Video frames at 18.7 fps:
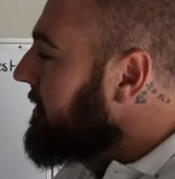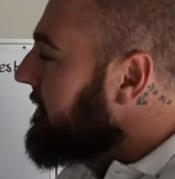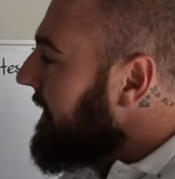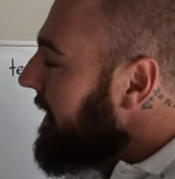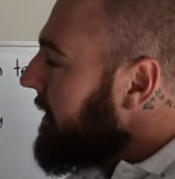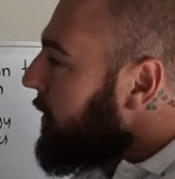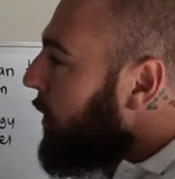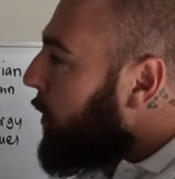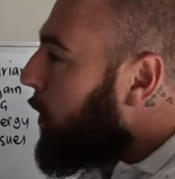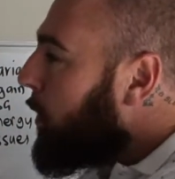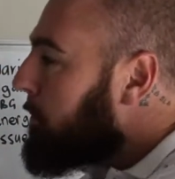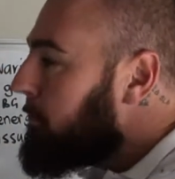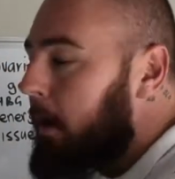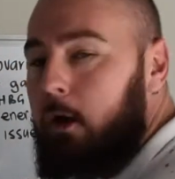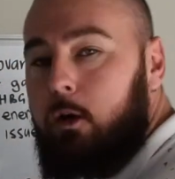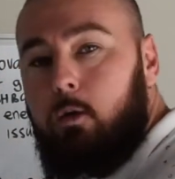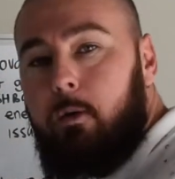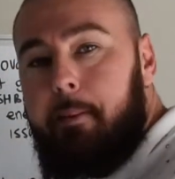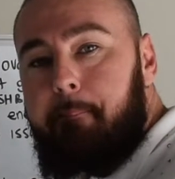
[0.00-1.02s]
they're the
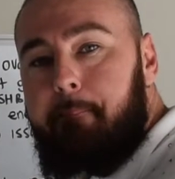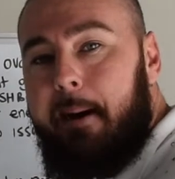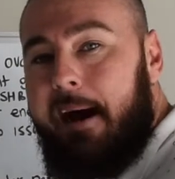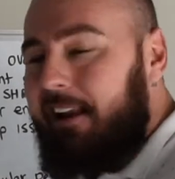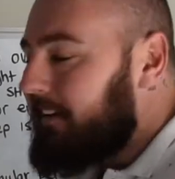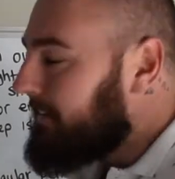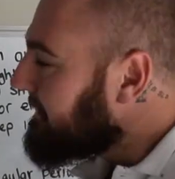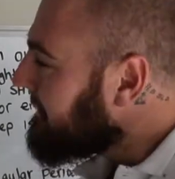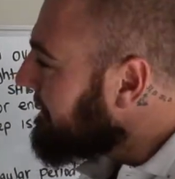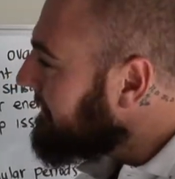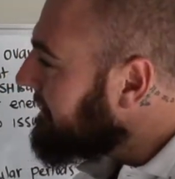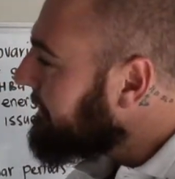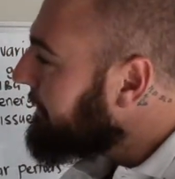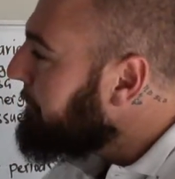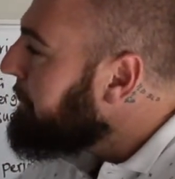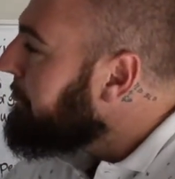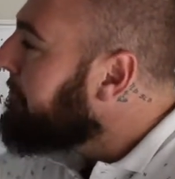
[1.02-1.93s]
hormonal imbalances.